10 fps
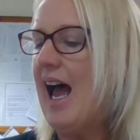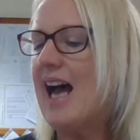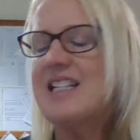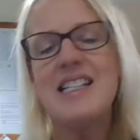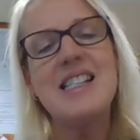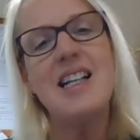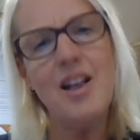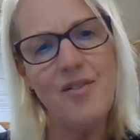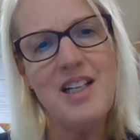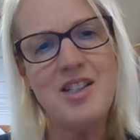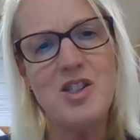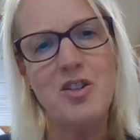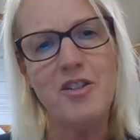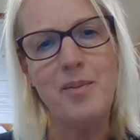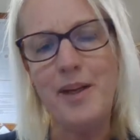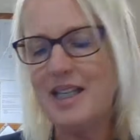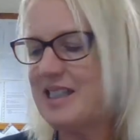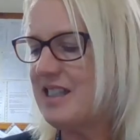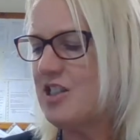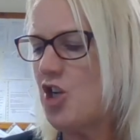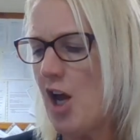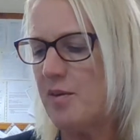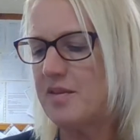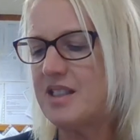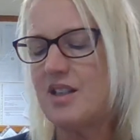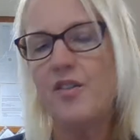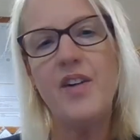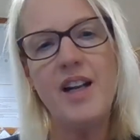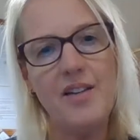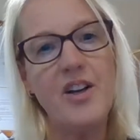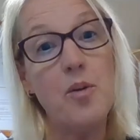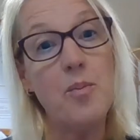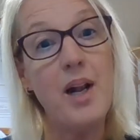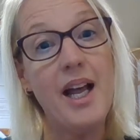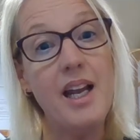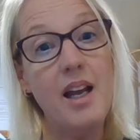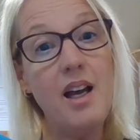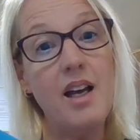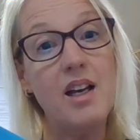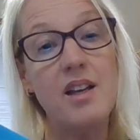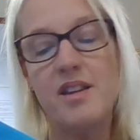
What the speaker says: And it's a lovely story because it's notes for living on planet Earth.